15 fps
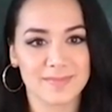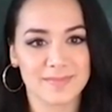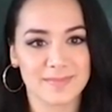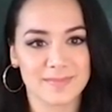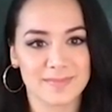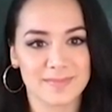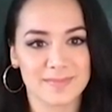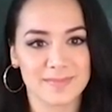
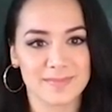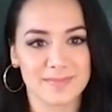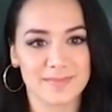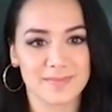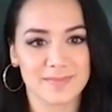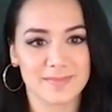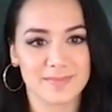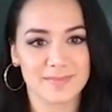
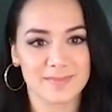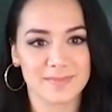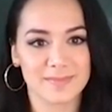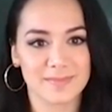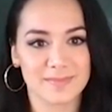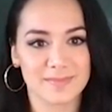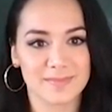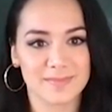
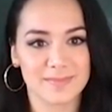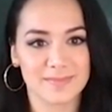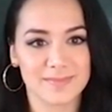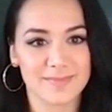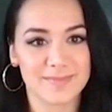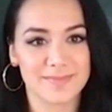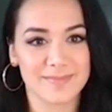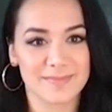
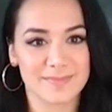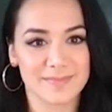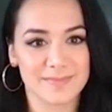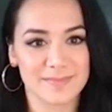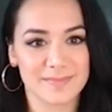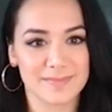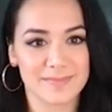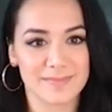
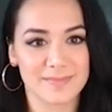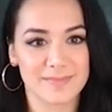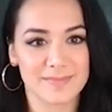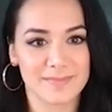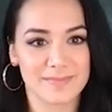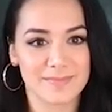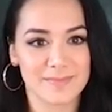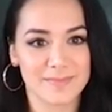
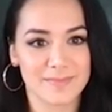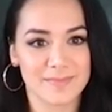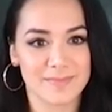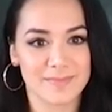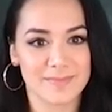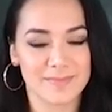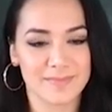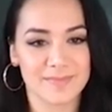
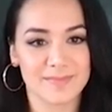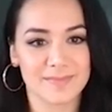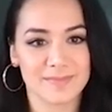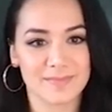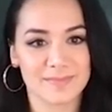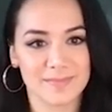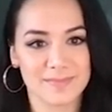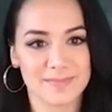
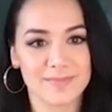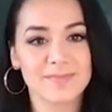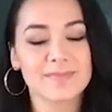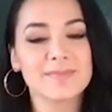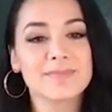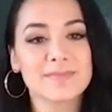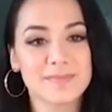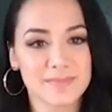
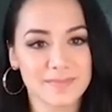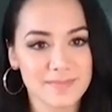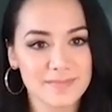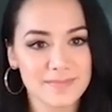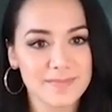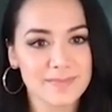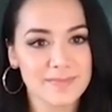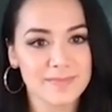
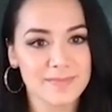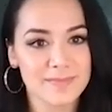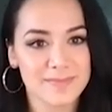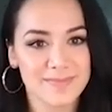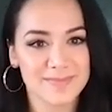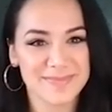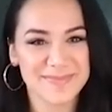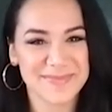
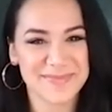[no speech]